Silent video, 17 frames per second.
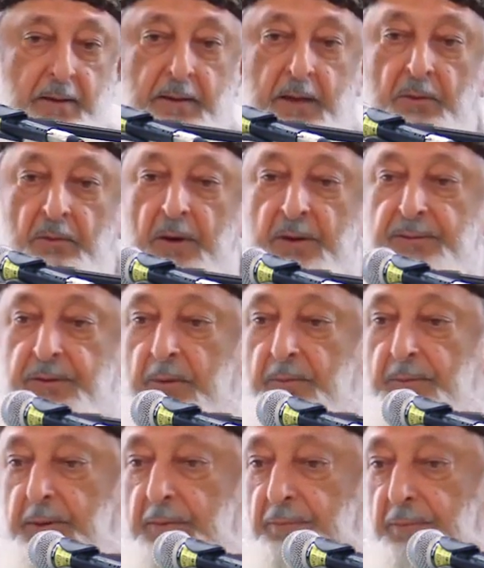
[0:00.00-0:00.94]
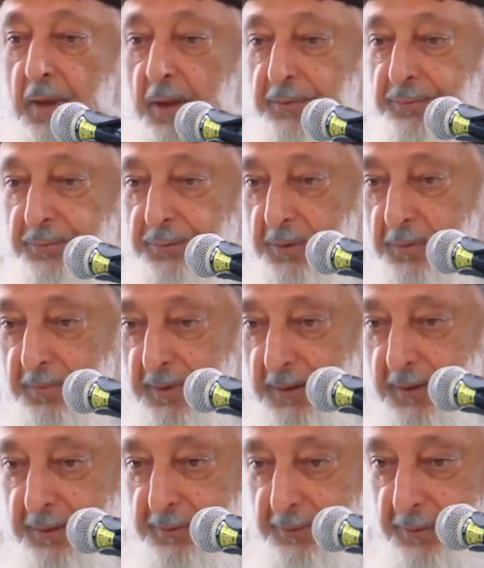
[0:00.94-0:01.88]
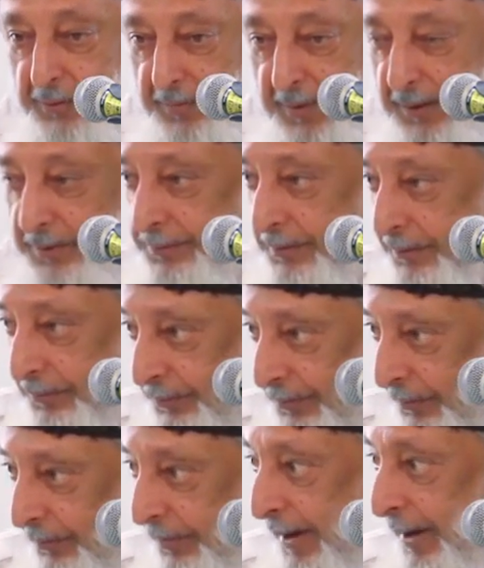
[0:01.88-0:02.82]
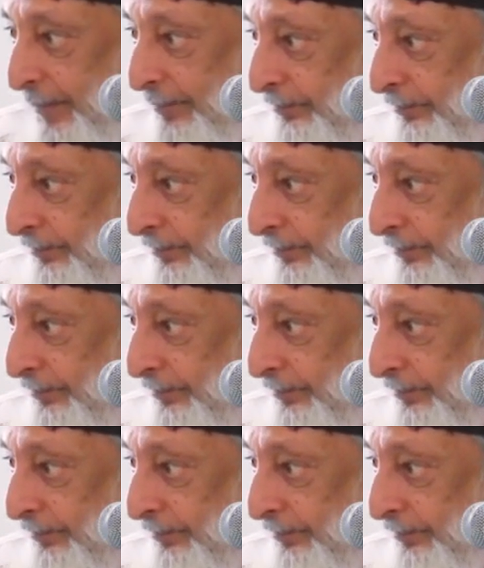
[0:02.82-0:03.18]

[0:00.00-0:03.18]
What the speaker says: then Russia would have lost a military base in Syria.